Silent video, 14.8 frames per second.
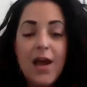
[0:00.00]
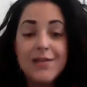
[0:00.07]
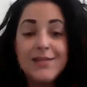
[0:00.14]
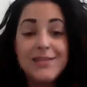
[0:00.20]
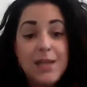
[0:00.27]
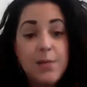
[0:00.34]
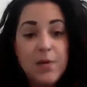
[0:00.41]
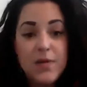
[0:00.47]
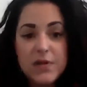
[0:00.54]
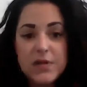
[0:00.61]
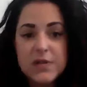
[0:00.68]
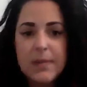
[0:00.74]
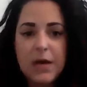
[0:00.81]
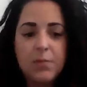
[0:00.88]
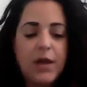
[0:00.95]
sleep in their
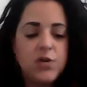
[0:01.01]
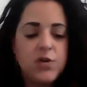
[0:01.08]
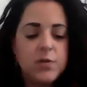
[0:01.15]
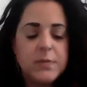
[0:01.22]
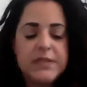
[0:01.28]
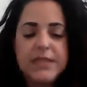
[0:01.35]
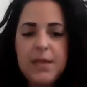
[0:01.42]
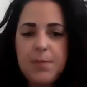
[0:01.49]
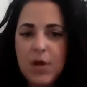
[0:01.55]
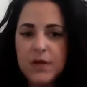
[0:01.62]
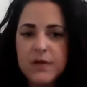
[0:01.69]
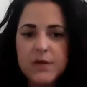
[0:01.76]
spare bedroom, sleep on